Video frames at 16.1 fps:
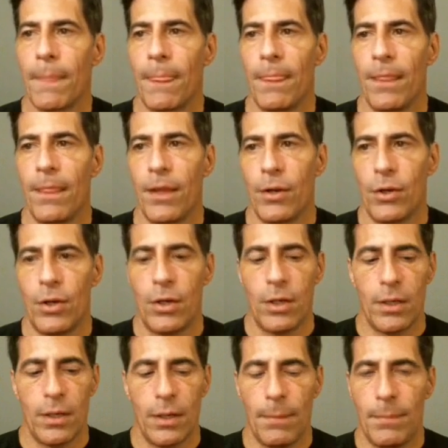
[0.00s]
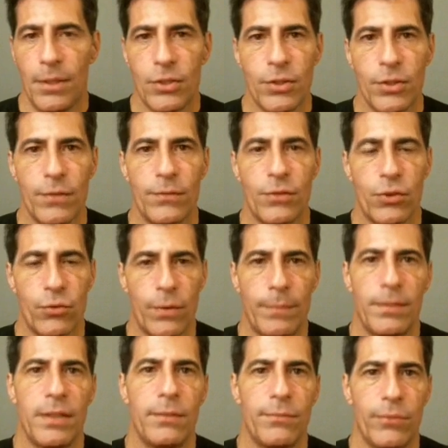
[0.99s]
There are a bunch of
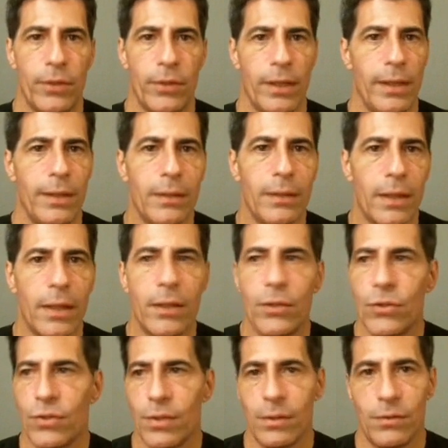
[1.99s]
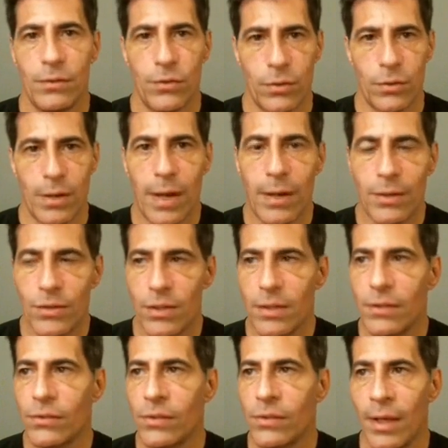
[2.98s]
scripted free indicators and
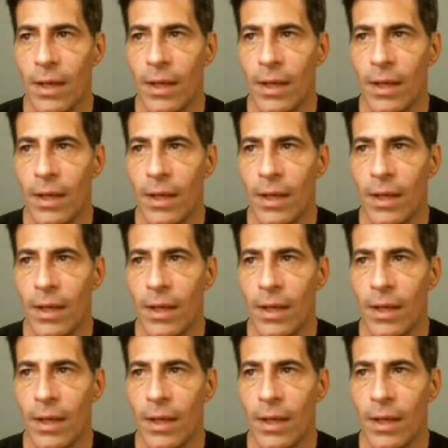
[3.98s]
strategies.